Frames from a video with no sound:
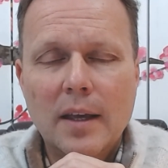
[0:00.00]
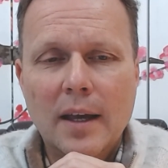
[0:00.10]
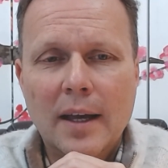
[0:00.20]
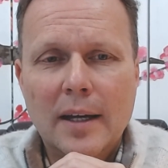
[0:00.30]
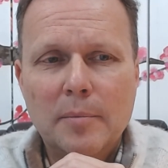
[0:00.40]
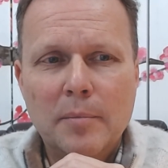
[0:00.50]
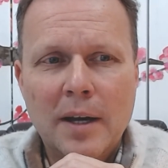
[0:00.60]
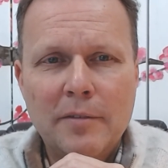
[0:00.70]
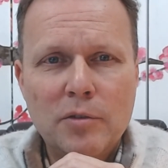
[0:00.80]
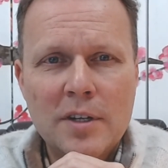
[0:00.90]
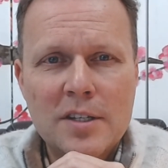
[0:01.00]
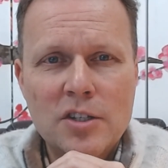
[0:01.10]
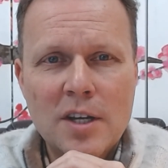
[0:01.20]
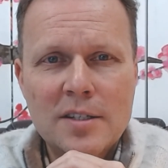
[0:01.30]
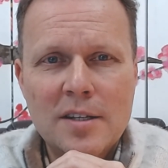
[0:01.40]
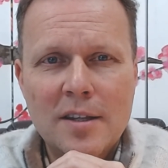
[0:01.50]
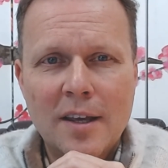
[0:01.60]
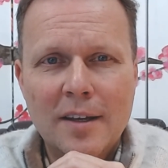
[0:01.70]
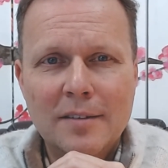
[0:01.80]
I've already suggested that